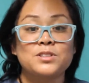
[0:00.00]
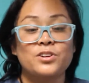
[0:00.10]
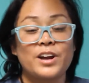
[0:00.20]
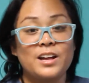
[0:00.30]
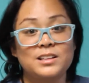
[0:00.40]
Their
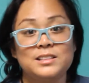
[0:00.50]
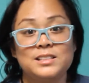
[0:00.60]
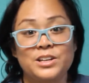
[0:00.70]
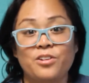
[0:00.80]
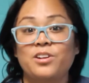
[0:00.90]
health
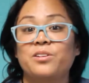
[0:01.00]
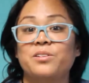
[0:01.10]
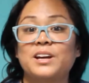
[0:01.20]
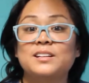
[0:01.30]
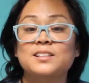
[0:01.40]

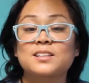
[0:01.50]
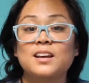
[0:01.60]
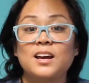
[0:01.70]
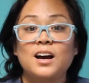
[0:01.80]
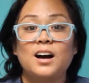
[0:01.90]
deteriorates.
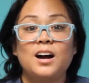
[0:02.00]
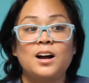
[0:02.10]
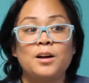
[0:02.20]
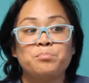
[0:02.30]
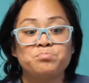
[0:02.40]

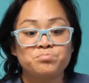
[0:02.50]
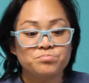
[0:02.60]
Um,